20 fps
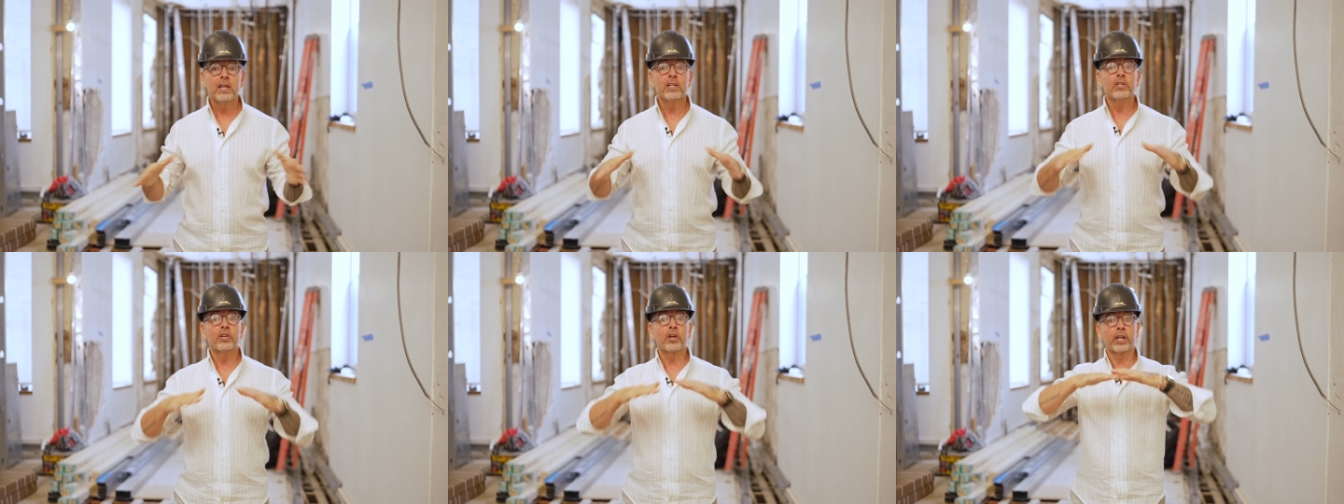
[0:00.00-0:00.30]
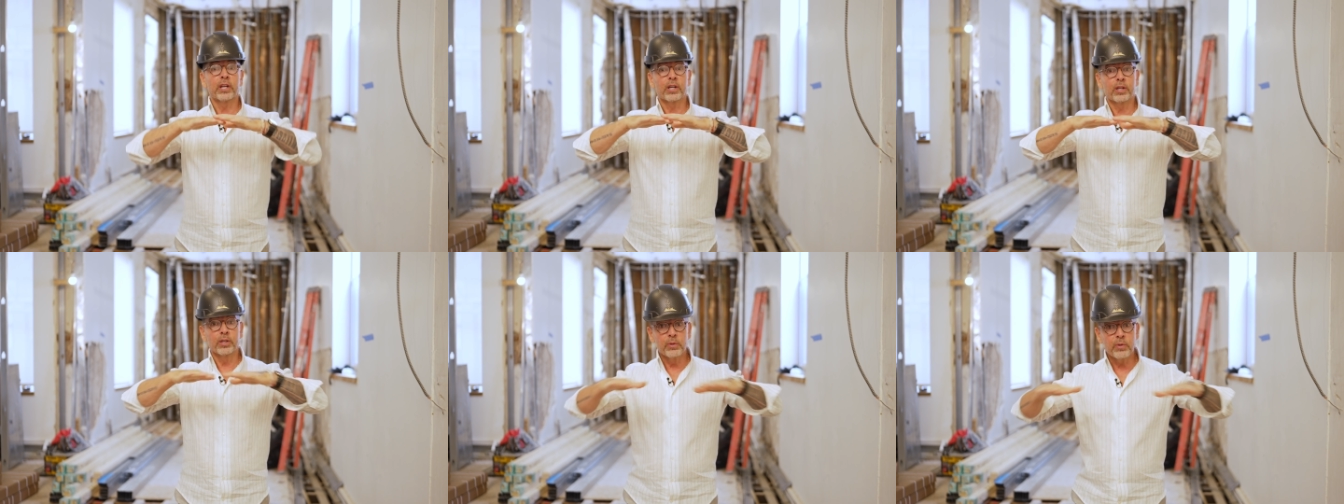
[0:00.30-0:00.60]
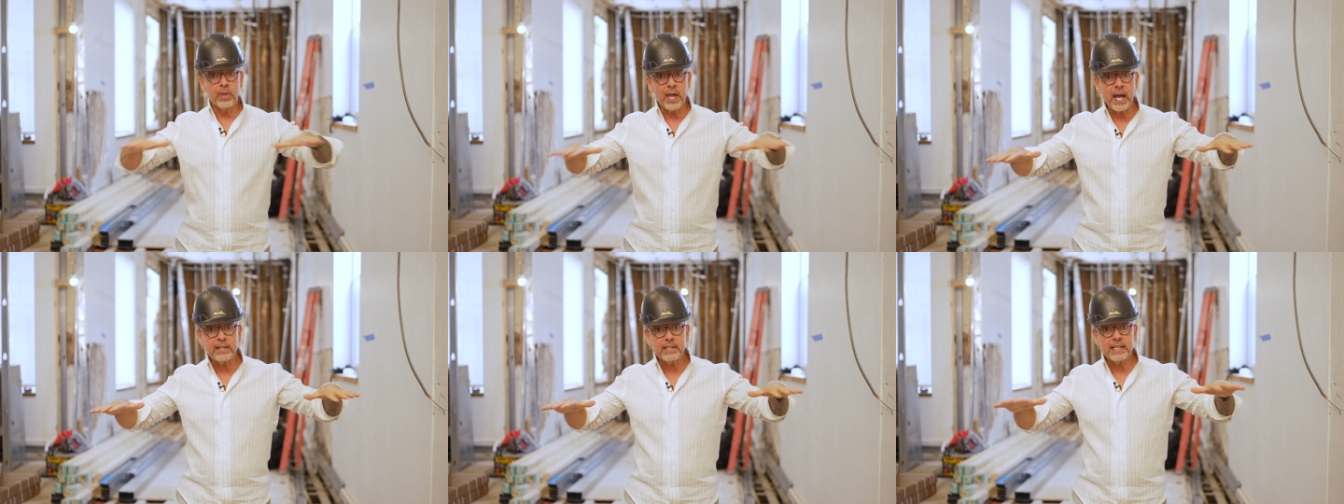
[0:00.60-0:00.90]
You're gonna glue
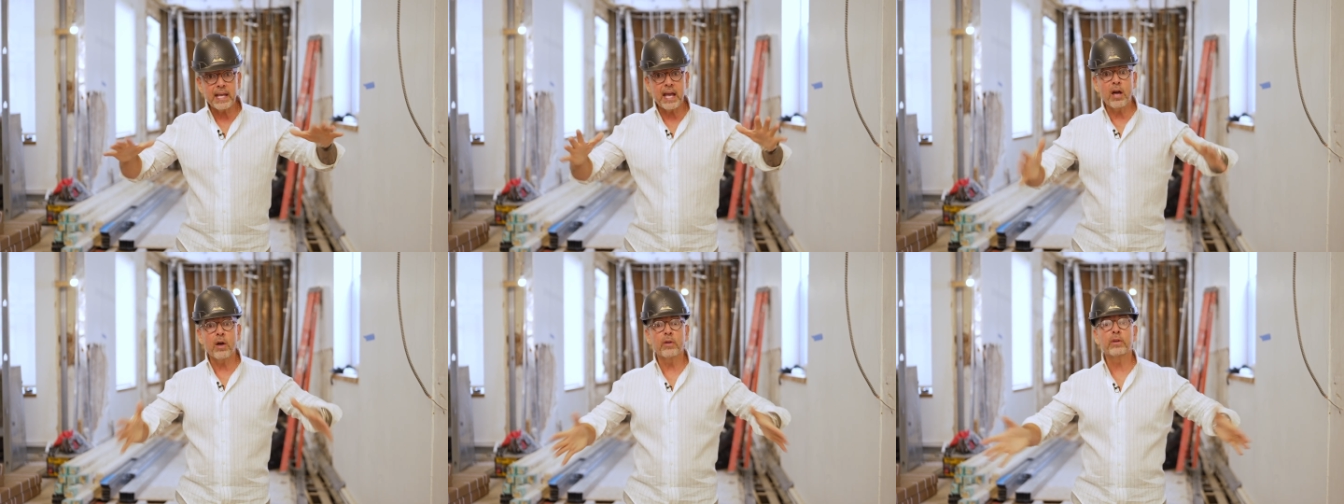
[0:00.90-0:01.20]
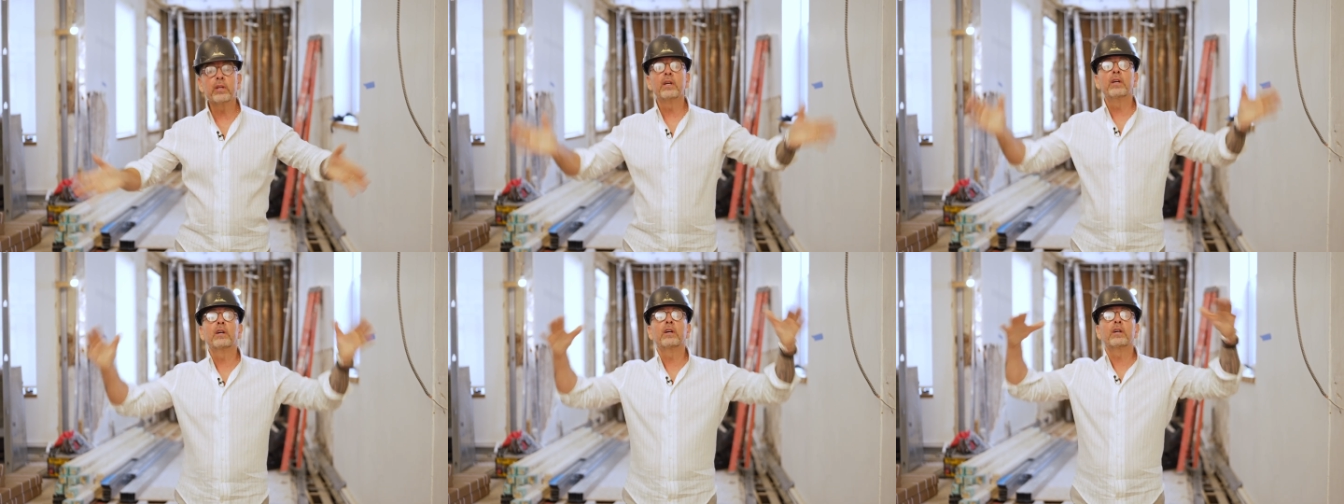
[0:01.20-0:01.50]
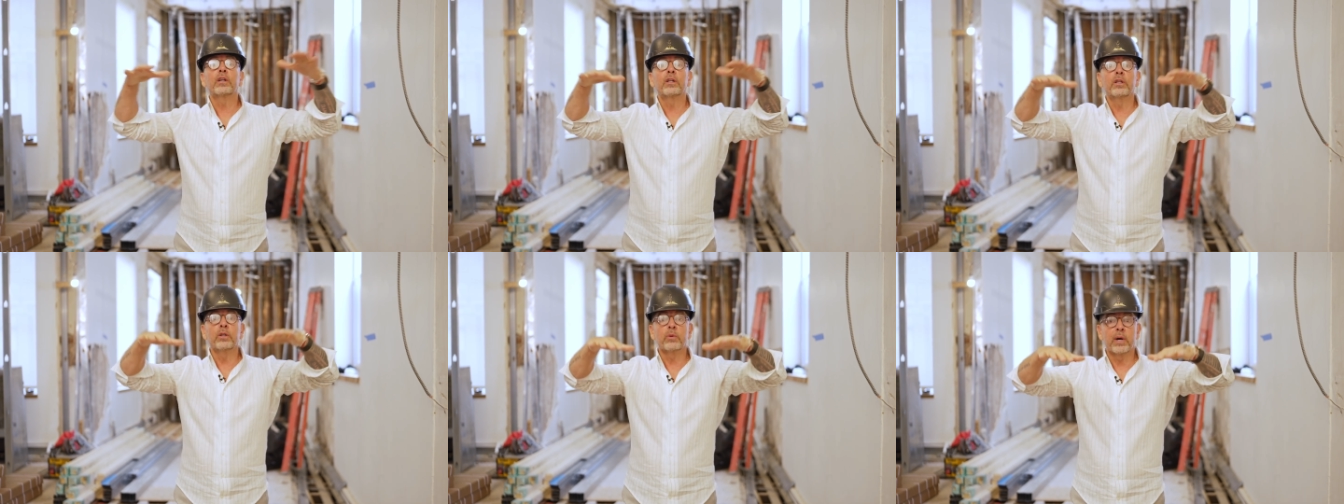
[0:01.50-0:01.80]
that down,
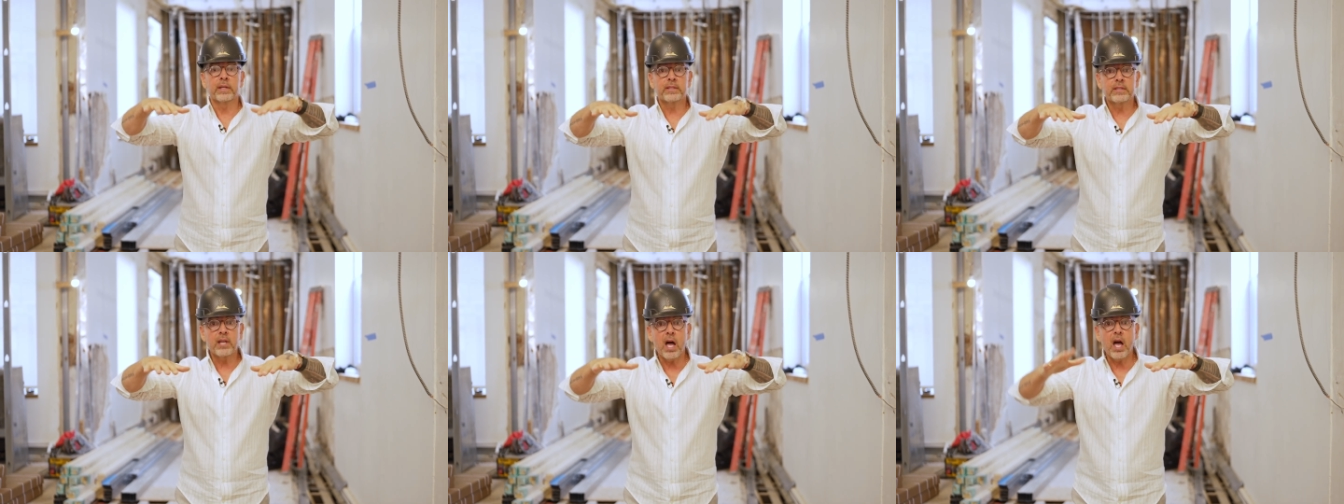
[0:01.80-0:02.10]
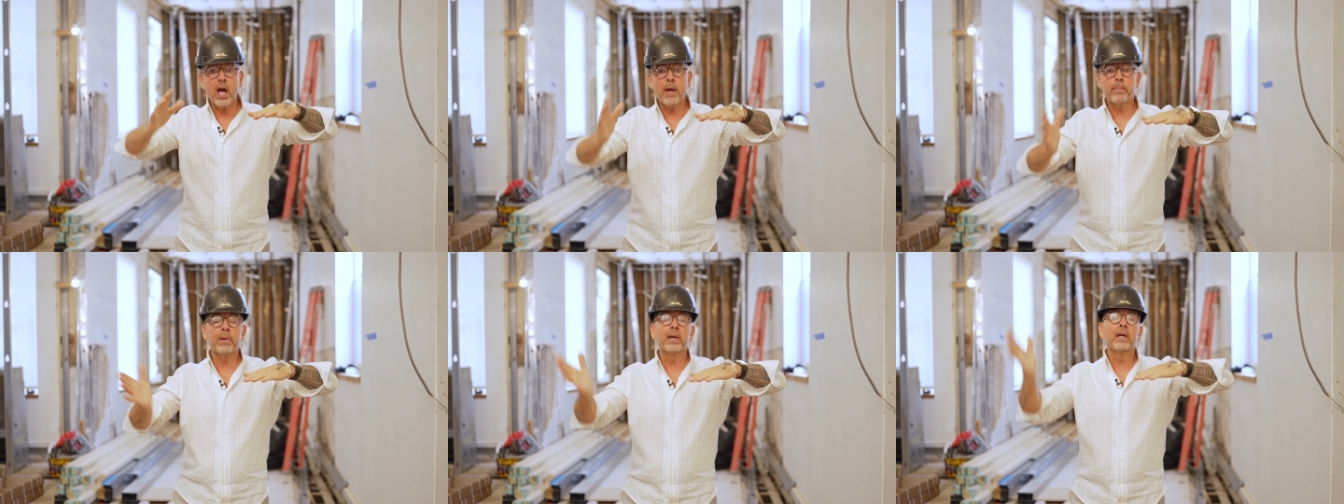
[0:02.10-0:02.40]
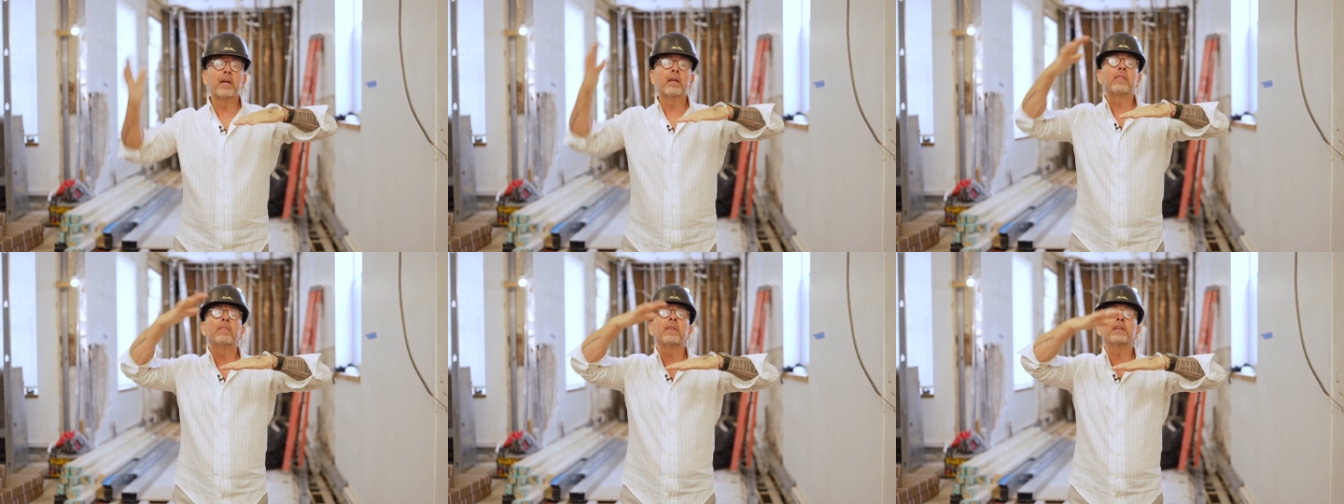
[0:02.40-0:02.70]
glue on top,
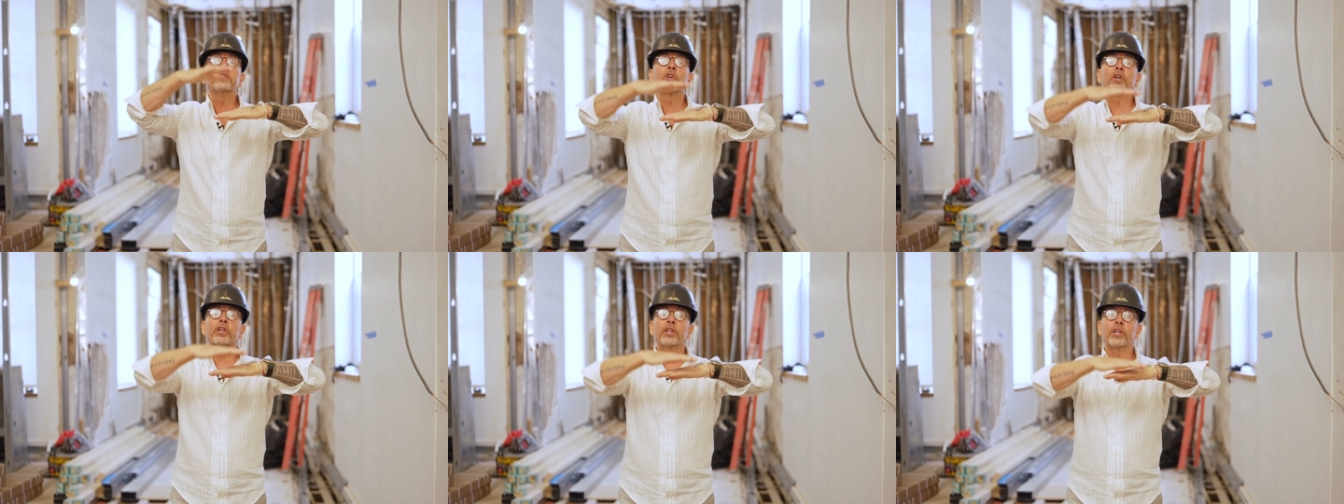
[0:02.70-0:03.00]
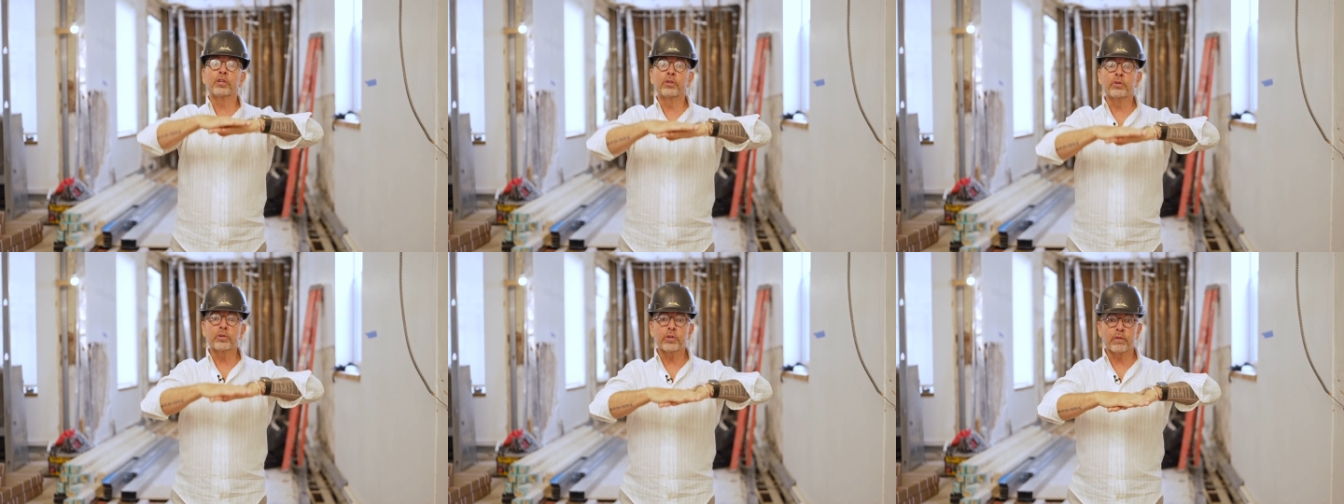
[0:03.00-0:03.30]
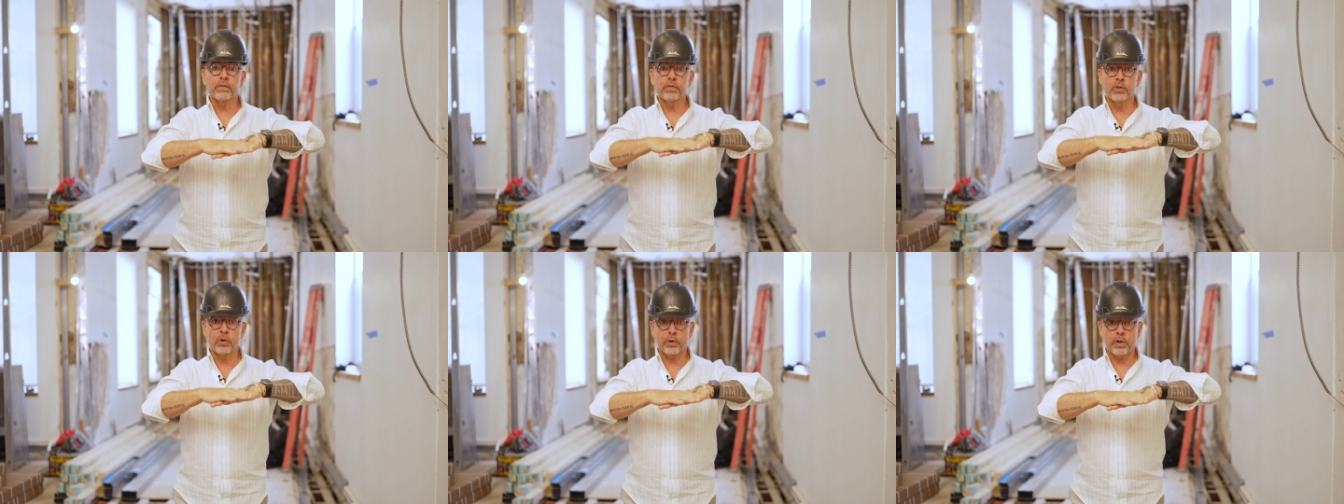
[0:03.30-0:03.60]
then you're gonna glue
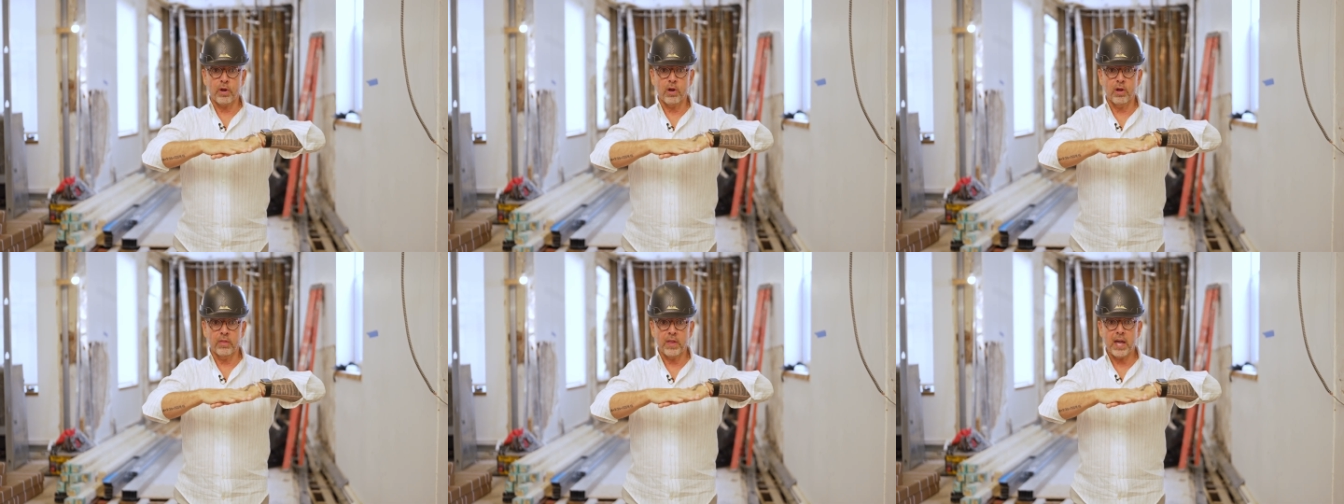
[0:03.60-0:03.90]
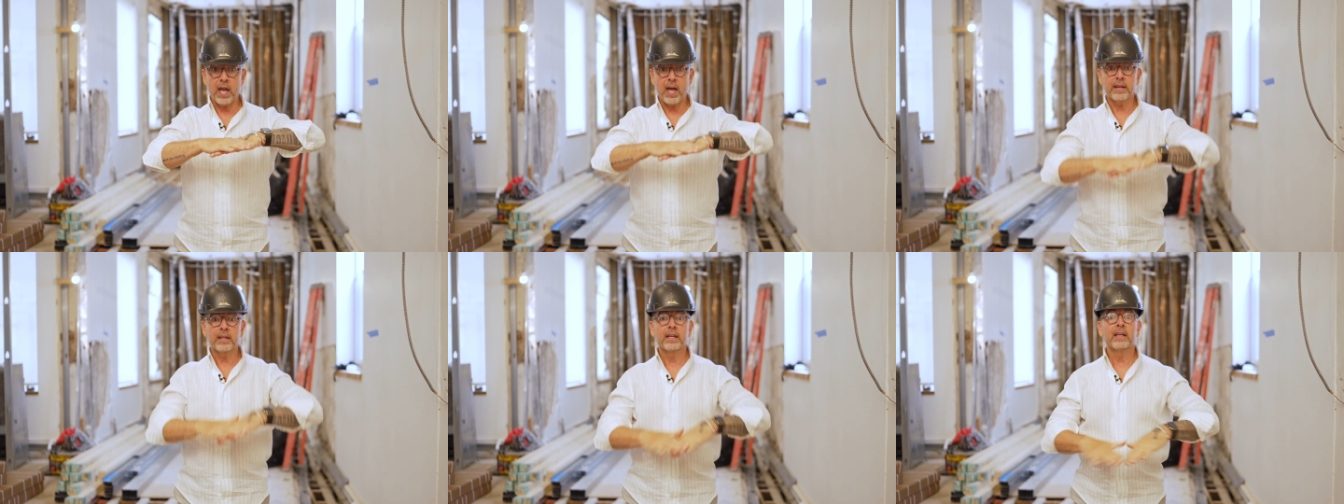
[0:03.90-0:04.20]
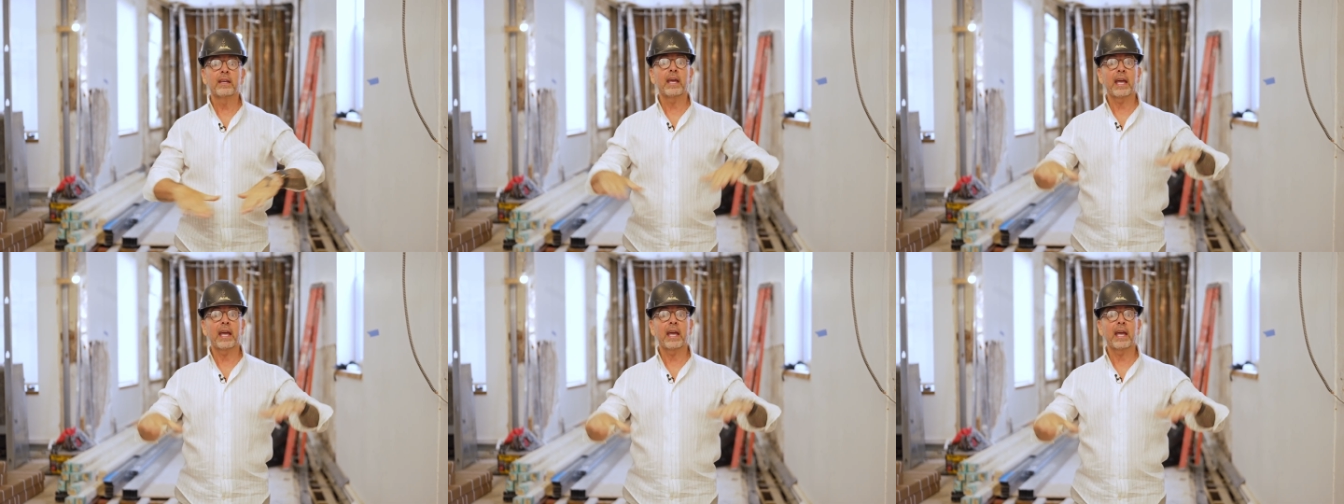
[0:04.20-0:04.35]
your floor to all that.